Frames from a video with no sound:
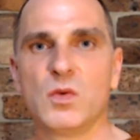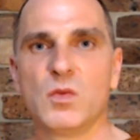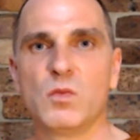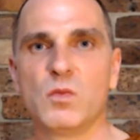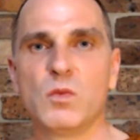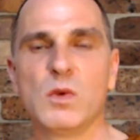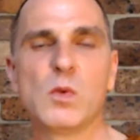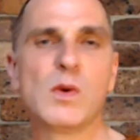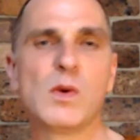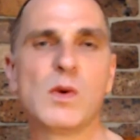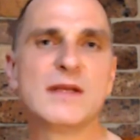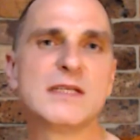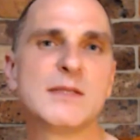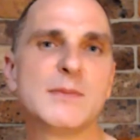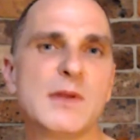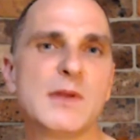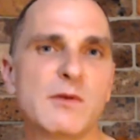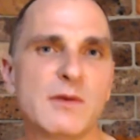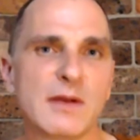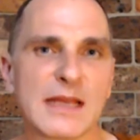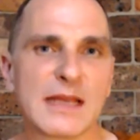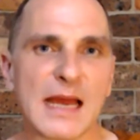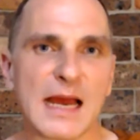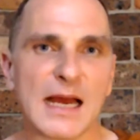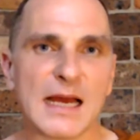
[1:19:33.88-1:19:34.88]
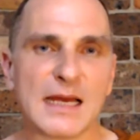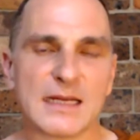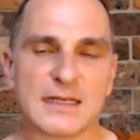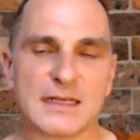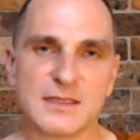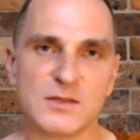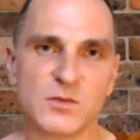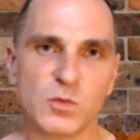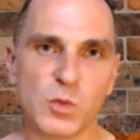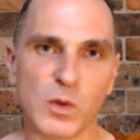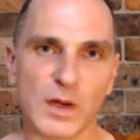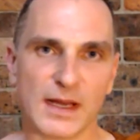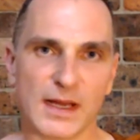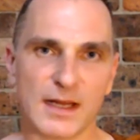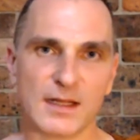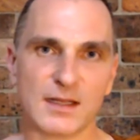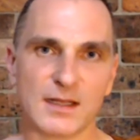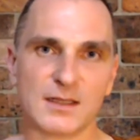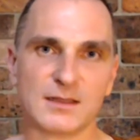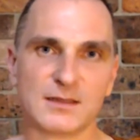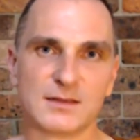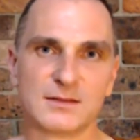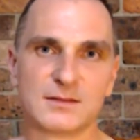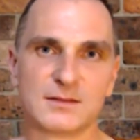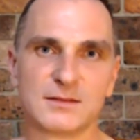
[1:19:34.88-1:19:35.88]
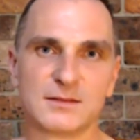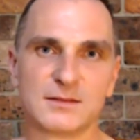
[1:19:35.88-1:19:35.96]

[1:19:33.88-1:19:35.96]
We want to be regarded well.